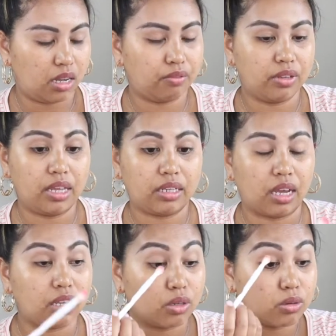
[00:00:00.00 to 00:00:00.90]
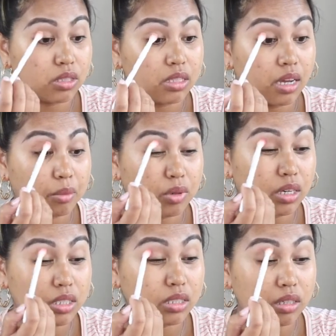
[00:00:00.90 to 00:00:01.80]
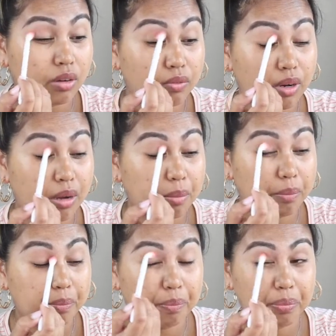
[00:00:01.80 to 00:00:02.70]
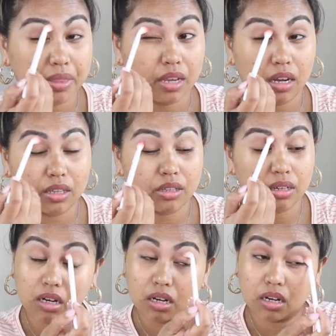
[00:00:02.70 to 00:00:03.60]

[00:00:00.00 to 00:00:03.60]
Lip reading: I feel like I used that brush from the other